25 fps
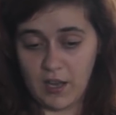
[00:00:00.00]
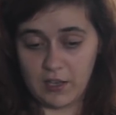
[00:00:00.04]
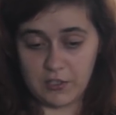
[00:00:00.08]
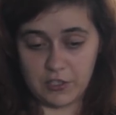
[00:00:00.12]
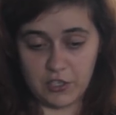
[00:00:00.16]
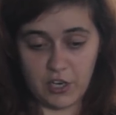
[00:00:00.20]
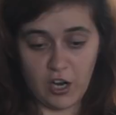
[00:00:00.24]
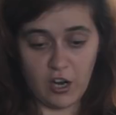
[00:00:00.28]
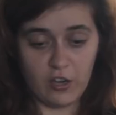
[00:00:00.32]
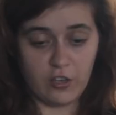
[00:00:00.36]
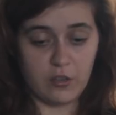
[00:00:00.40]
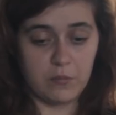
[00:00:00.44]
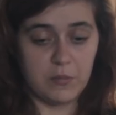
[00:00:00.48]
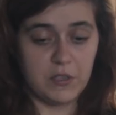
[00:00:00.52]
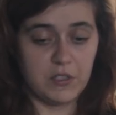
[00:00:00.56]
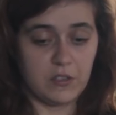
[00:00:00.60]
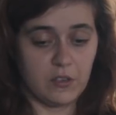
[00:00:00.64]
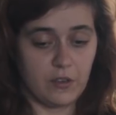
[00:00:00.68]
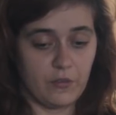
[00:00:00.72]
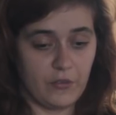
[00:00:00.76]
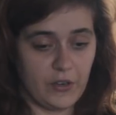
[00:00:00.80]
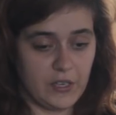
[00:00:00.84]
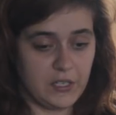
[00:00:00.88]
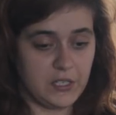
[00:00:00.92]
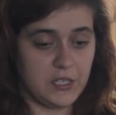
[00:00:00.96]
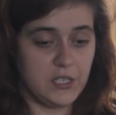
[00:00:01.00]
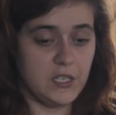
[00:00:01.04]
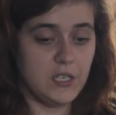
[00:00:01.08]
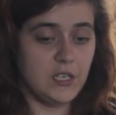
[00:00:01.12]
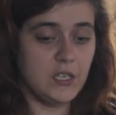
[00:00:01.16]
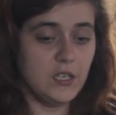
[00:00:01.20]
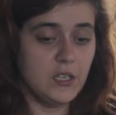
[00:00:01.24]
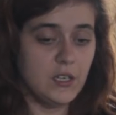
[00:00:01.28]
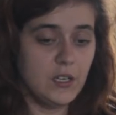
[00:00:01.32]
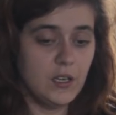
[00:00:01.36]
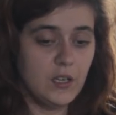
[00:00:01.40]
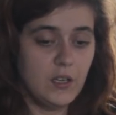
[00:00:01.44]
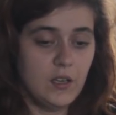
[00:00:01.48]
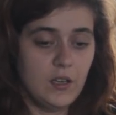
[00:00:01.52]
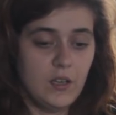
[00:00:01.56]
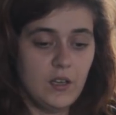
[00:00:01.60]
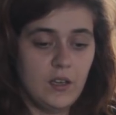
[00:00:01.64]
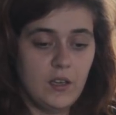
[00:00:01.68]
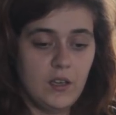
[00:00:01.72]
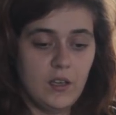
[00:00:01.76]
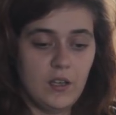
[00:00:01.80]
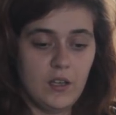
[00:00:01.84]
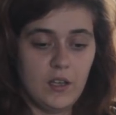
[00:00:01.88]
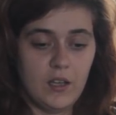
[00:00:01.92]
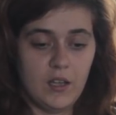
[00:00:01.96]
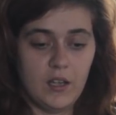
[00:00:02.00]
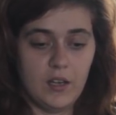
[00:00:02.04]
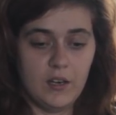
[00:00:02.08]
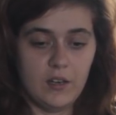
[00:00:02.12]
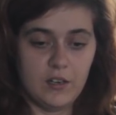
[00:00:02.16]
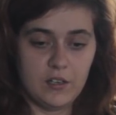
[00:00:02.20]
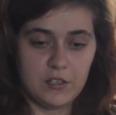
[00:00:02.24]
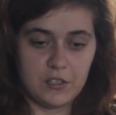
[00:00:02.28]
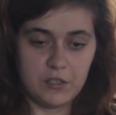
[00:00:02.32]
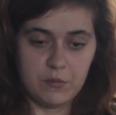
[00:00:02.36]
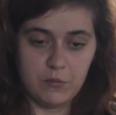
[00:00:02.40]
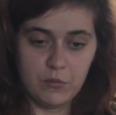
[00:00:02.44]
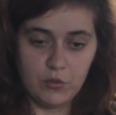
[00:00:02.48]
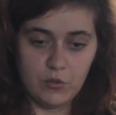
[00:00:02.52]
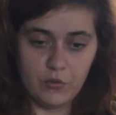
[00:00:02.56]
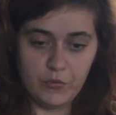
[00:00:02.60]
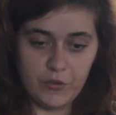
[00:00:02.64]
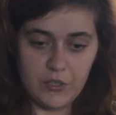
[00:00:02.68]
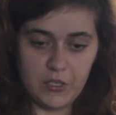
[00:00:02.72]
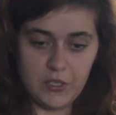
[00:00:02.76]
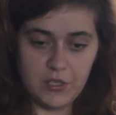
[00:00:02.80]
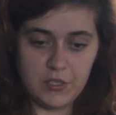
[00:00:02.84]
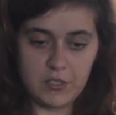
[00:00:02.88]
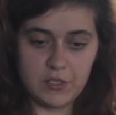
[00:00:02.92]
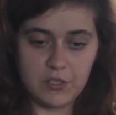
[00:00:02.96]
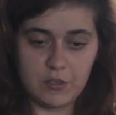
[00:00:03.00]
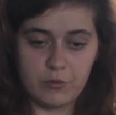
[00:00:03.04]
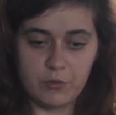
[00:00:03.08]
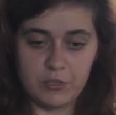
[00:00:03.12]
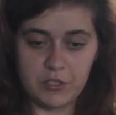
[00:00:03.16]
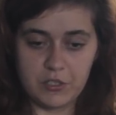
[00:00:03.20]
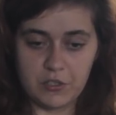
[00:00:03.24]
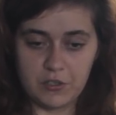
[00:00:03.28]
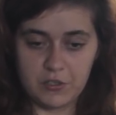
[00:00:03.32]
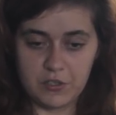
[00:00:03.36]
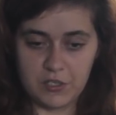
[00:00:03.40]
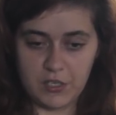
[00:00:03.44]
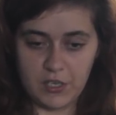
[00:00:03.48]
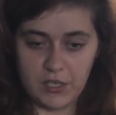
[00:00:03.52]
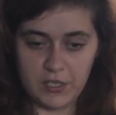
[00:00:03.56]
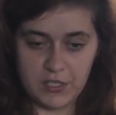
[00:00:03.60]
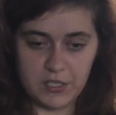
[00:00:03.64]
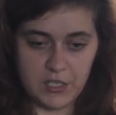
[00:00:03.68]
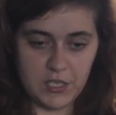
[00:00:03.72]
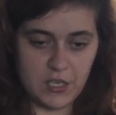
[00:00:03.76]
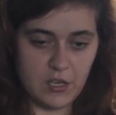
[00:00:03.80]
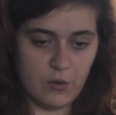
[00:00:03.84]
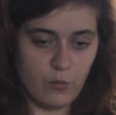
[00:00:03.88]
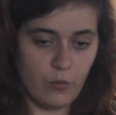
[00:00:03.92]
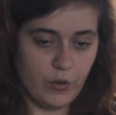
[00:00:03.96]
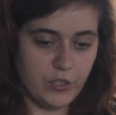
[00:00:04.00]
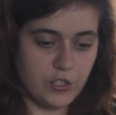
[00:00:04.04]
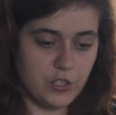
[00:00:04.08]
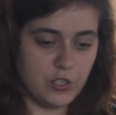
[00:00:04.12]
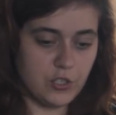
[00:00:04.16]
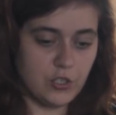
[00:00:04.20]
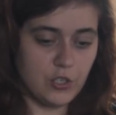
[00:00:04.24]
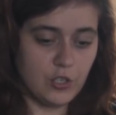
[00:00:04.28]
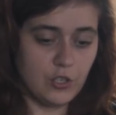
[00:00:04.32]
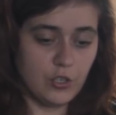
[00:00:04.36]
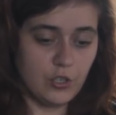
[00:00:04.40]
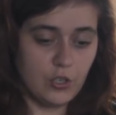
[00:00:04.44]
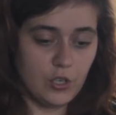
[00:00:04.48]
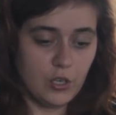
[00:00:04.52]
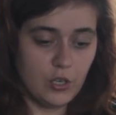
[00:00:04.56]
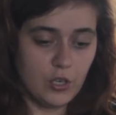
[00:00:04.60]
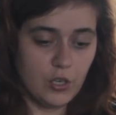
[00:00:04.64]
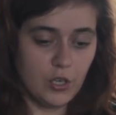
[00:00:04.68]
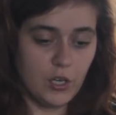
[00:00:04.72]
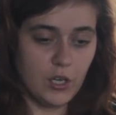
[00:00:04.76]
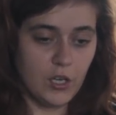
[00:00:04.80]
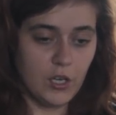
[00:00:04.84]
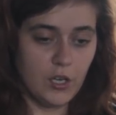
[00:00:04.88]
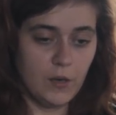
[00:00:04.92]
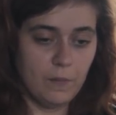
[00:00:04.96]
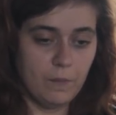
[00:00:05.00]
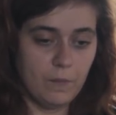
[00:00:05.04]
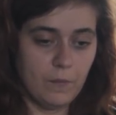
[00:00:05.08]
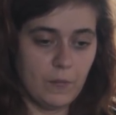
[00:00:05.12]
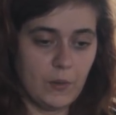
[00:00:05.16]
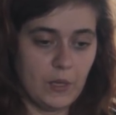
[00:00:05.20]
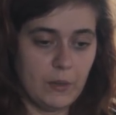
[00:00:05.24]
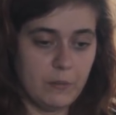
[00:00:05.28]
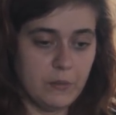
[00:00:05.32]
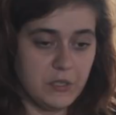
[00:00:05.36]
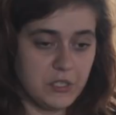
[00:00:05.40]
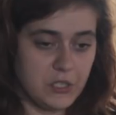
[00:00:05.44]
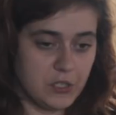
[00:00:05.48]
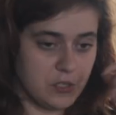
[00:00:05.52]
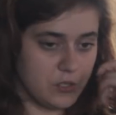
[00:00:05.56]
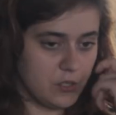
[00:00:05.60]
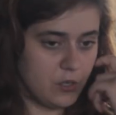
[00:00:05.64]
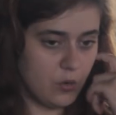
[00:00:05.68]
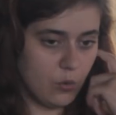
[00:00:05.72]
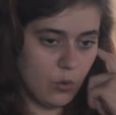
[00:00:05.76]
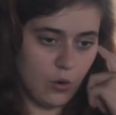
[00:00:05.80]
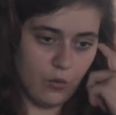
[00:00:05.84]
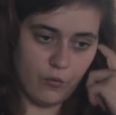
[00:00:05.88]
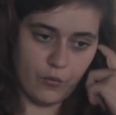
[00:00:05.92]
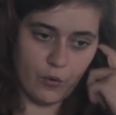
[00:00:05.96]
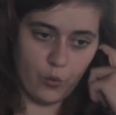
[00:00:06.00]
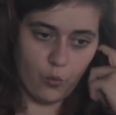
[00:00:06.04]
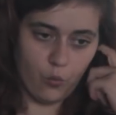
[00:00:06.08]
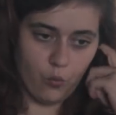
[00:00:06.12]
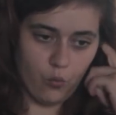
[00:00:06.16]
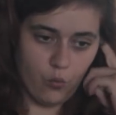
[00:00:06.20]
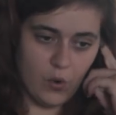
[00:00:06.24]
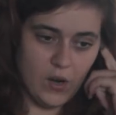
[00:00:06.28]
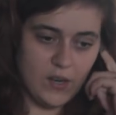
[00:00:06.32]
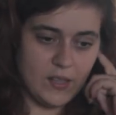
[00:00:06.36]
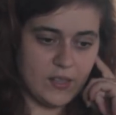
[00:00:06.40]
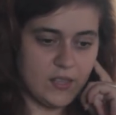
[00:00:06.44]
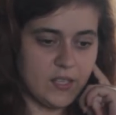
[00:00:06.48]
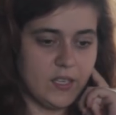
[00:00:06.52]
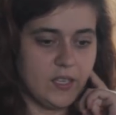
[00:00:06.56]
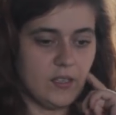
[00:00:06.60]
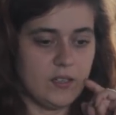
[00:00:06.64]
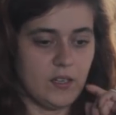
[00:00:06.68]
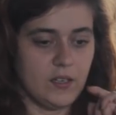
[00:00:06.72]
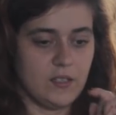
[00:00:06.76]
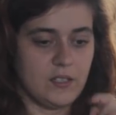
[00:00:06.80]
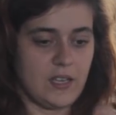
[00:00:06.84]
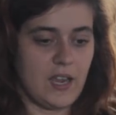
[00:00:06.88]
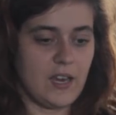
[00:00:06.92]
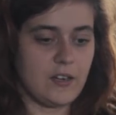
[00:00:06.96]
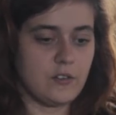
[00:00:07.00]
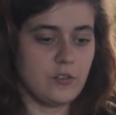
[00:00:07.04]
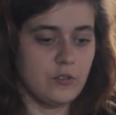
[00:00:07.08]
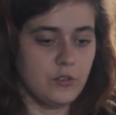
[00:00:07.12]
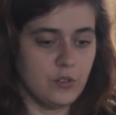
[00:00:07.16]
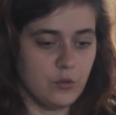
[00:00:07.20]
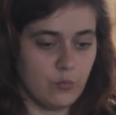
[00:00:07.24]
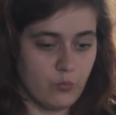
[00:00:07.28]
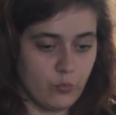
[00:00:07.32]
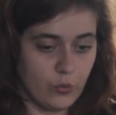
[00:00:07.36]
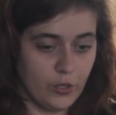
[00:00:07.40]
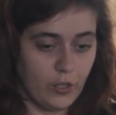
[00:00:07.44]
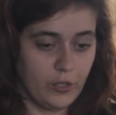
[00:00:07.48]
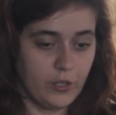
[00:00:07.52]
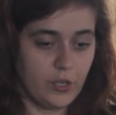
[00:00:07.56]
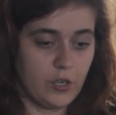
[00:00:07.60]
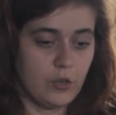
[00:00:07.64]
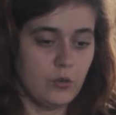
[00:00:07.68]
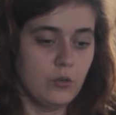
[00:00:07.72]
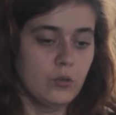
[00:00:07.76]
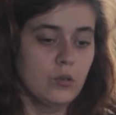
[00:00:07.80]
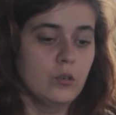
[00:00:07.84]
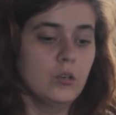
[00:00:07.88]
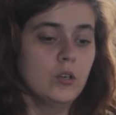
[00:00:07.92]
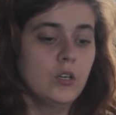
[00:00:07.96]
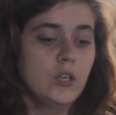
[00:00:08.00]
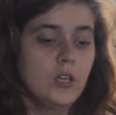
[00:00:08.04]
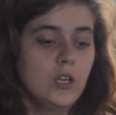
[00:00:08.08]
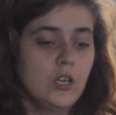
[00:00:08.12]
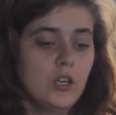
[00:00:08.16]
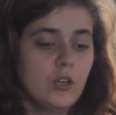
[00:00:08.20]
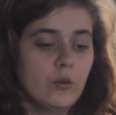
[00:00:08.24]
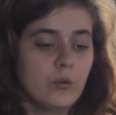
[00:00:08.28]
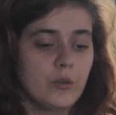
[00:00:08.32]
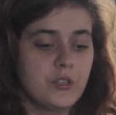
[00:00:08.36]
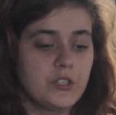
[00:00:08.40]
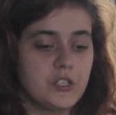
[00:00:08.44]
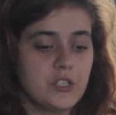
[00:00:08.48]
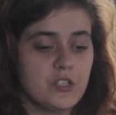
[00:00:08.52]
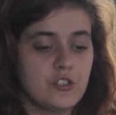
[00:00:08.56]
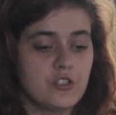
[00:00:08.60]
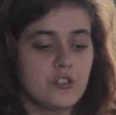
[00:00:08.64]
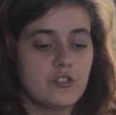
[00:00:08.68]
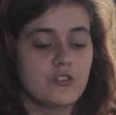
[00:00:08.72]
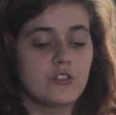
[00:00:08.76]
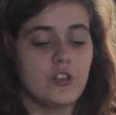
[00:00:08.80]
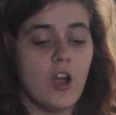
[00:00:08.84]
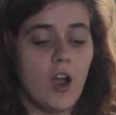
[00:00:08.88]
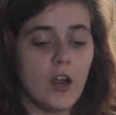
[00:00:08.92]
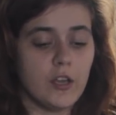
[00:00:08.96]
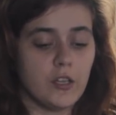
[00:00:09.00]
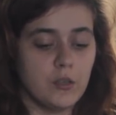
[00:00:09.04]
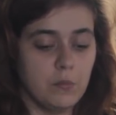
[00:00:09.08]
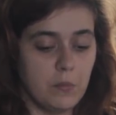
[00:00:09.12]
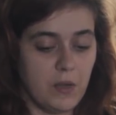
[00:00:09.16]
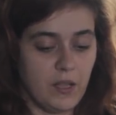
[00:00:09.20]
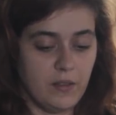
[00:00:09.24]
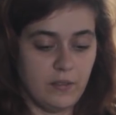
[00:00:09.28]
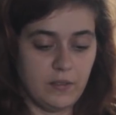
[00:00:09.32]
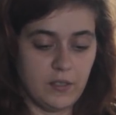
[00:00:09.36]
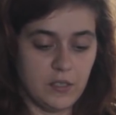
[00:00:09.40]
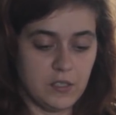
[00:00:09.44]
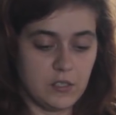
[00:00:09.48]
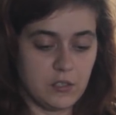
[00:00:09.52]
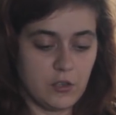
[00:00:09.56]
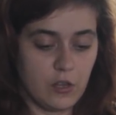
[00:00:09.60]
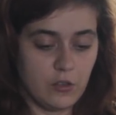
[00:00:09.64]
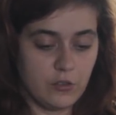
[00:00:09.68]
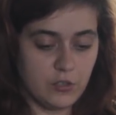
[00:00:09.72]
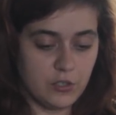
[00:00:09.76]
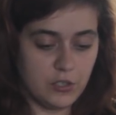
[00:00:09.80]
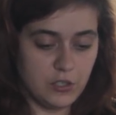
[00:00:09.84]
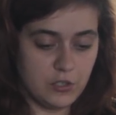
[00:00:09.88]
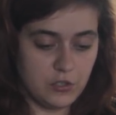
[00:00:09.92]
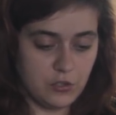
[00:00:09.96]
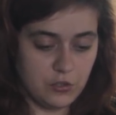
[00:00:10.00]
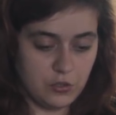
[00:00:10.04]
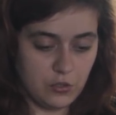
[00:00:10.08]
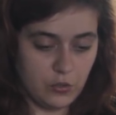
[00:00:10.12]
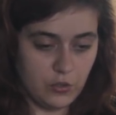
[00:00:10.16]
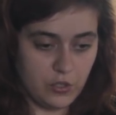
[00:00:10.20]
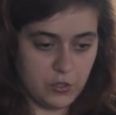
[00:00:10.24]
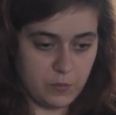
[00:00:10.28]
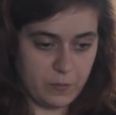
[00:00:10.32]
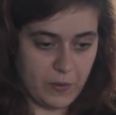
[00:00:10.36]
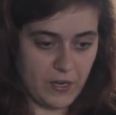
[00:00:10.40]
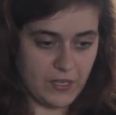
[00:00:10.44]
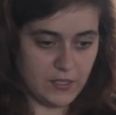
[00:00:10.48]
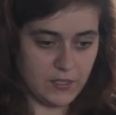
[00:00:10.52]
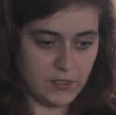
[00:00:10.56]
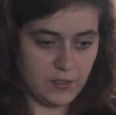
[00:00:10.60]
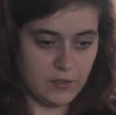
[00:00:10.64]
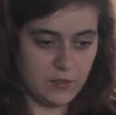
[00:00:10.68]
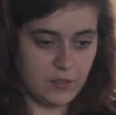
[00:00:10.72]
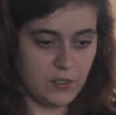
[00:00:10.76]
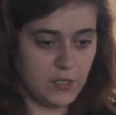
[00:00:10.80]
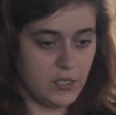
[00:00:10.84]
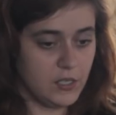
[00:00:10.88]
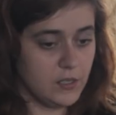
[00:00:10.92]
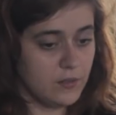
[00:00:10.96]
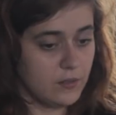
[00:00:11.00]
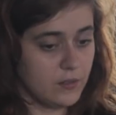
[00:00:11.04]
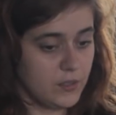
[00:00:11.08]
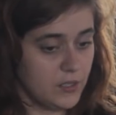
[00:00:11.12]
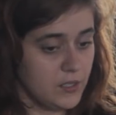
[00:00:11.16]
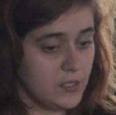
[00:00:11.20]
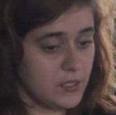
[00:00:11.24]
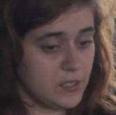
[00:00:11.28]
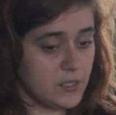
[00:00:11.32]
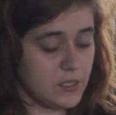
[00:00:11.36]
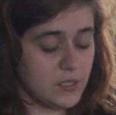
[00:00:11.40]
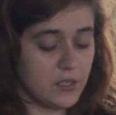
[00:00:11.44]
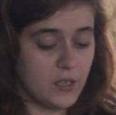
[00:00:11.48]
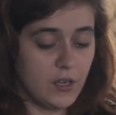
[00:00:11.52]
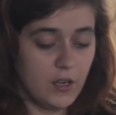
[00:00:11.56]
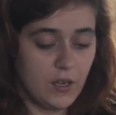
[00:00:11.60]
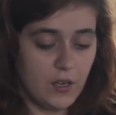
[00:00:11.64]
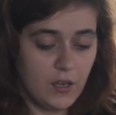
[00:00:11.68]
an argument of ID. And there's the movies, it returns an ID, which, let me just go over one thing that is actually really cool, which is to document this. All you need to do is pass in this.